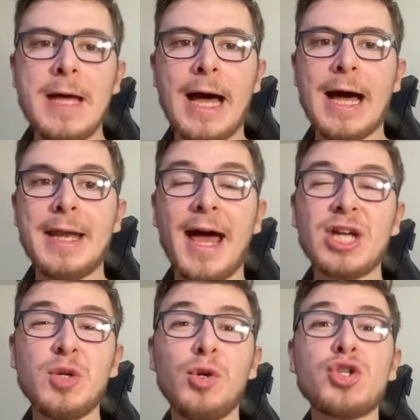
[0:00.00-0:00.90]
And I
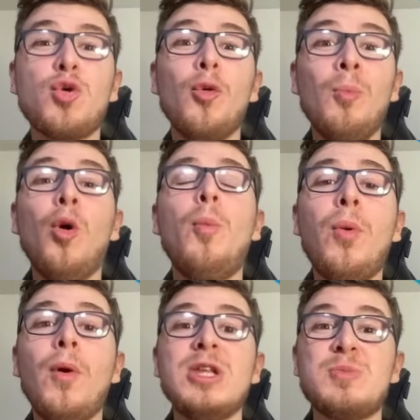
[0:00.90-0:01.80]
actually would have scored more
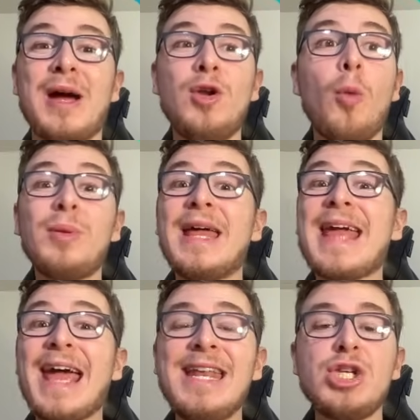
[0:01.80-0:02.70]
points by not playing
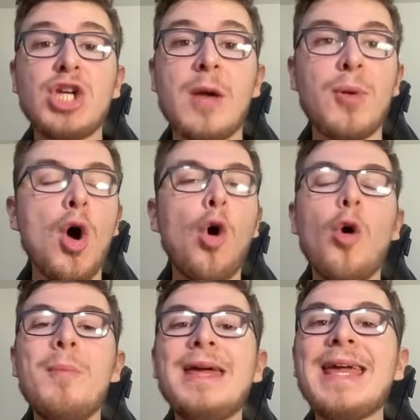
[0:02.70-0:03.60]
any chip or
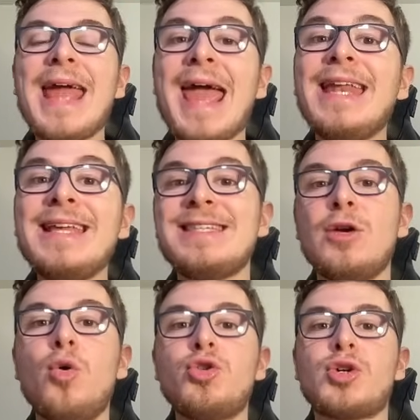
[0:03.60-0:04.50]
making any
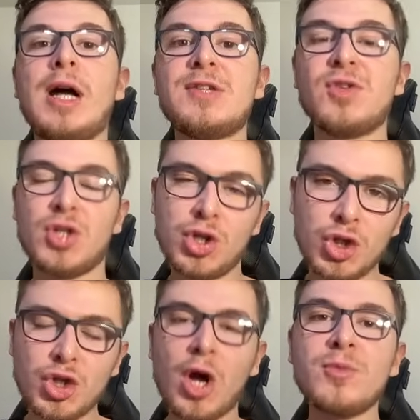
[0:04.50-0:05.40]
single transfer. So it
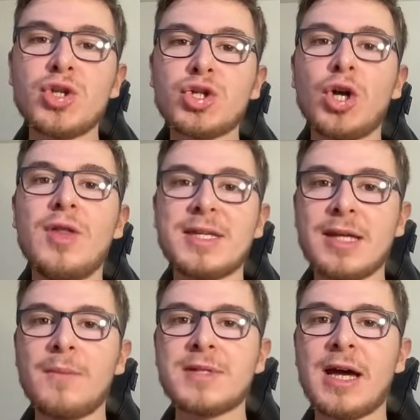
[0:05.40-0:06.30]
just comes to show that
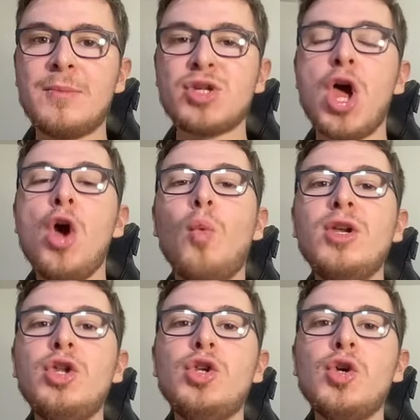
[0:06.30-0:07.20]
sometimes when
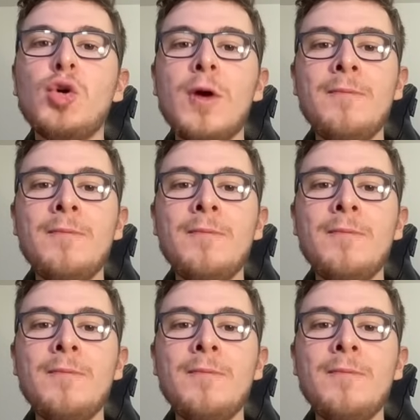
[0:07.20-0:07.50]
you do,